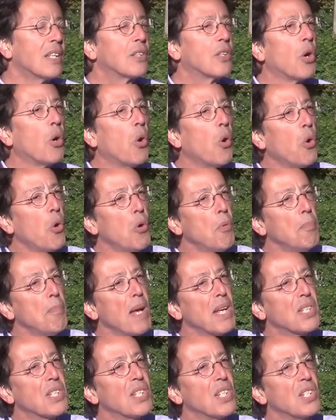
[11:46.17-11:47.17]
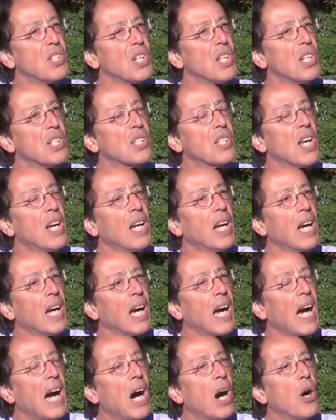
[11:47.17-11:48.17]
The whole message is
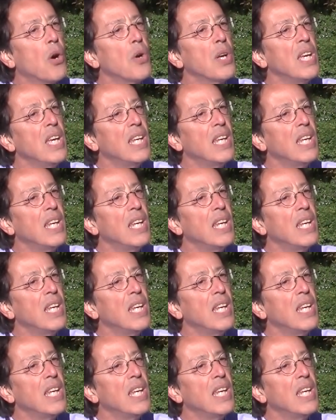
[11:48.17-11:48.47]
how